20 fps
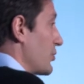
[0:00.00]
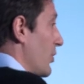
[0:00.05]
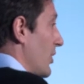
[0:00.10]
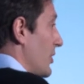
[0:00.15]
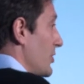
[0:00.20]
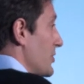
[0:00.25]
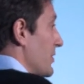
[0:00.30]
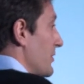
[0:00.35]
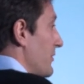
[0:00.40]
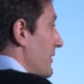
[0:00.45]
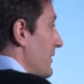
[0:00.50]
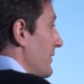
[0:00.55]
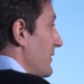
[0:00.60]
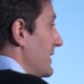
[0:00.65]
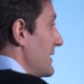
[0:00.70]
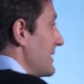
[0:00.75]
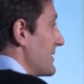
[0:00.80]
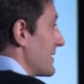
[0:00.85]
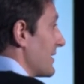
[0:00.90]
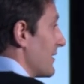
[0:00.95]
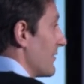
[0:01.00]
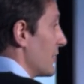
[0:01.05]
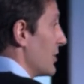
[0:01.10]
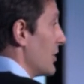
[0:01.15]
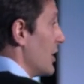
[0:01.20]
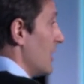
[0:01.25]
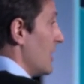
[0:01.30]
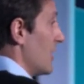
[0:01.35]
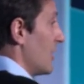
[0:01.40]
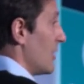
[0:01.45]
257
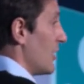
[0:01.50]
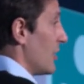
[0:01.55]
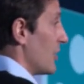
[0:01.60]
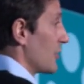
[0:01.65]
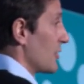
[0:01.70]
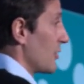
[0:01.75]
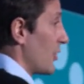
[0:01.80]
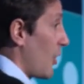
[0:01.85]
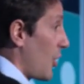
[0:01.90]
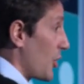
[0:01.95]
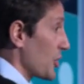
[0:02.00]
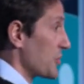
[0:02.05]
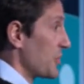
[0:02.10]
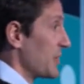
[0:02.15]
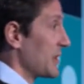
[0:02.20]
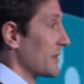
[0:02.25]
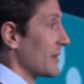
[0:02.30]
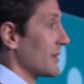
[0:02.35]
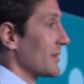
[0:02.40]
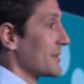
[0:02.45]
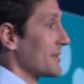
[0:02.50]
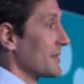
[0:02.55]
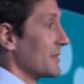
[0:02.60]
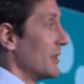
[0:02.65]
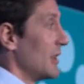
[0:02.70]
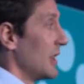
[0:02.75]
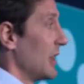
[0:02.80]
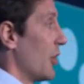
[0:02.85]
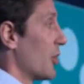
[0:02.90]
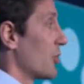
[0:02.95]
hospitals
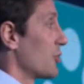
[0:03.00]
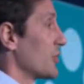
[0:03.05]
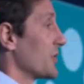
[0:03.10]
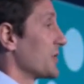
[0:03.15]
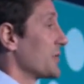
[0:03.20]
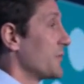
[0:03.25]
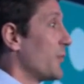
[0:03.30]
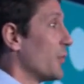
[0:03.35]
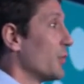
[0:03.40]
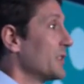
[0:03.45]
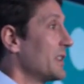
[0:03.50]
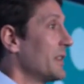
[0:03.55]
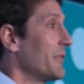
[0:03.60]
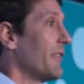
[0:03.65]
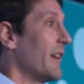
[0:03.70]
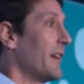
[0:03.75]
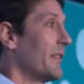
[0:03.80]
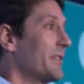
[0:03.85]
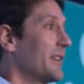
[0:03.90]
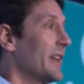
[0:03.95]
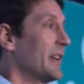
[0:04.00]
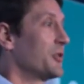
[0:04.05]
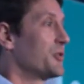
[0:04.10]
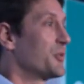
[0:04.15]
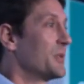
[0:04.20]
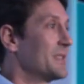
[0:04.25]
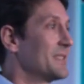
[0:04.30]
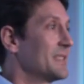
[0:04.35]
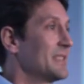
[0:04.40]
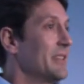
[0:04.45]
across 45
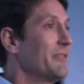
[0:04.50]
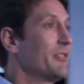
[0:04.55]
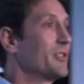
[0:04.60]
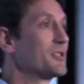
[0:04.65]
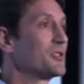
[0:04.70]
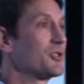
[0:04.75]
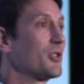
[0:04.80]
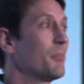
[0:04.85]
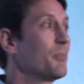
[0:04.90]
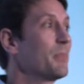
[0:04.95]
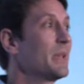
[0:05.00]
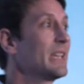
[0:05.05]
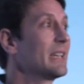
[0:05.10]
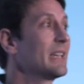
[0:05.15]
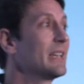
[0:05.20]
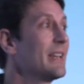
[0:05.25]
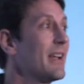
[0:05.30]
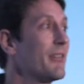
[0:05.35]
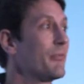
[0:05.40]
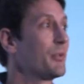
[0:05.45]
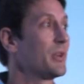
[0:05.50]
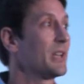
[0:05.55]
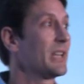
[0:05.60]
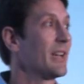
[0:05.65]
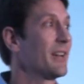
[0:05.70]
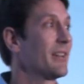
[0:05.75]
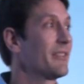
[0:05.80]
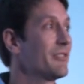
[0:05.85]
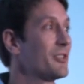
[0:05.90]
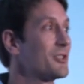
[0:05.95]
countries, even some being in
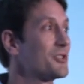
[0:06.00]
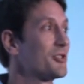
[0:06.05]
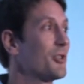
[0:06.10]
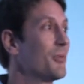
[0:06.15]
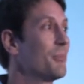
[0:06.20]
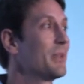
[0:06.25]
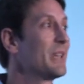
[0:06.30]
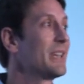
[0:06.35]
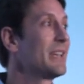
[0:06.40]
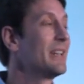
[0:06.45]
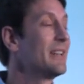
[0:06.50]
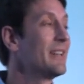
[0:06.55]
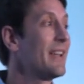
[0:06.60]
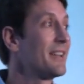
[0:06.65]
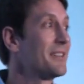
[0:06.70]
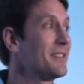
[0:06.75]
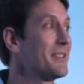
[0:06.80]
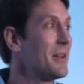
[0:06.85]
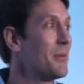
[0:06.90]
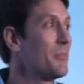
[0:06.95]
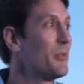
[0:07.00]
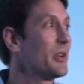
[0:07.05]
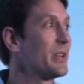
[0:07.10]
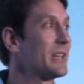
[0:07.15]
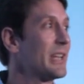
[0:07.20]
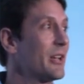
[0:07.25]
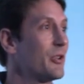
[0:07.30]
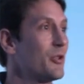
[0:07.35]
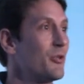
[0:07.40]
Africa, even some being in Latin America.